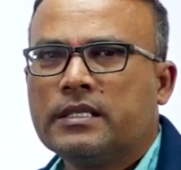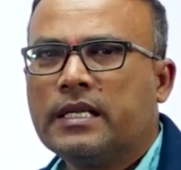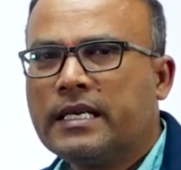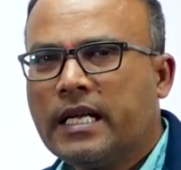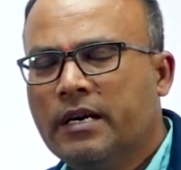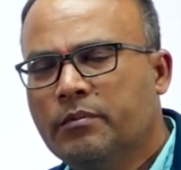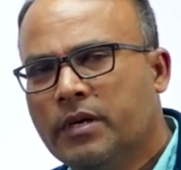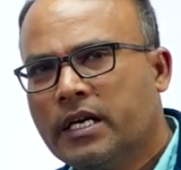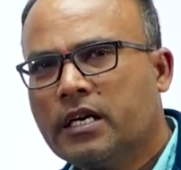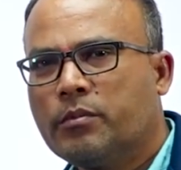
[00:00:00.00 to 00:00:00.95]
the time
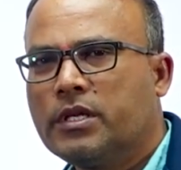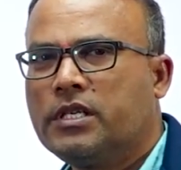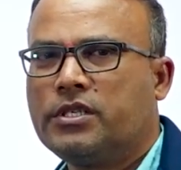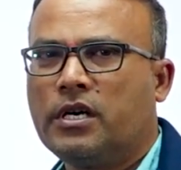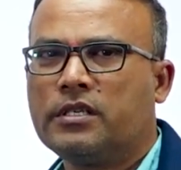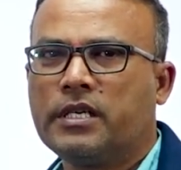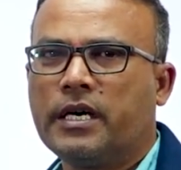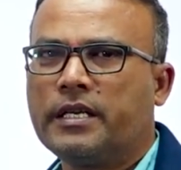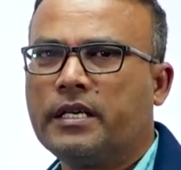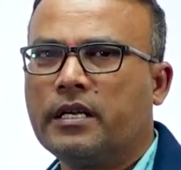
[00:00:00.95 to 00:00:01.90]
taken by the charge
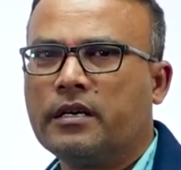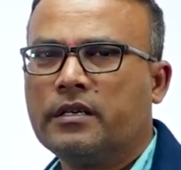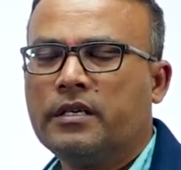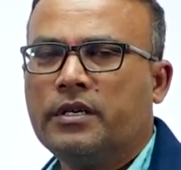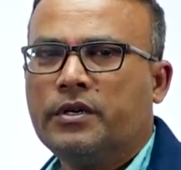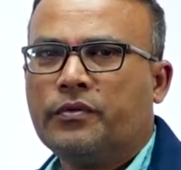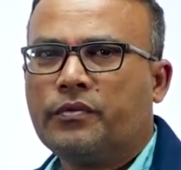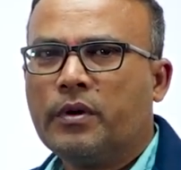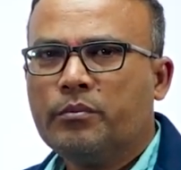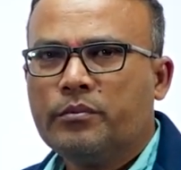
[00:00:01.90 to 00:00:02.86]
carrier
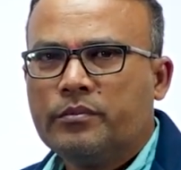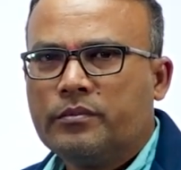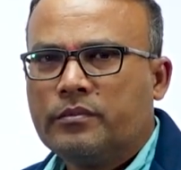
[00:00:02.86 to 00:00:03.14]
from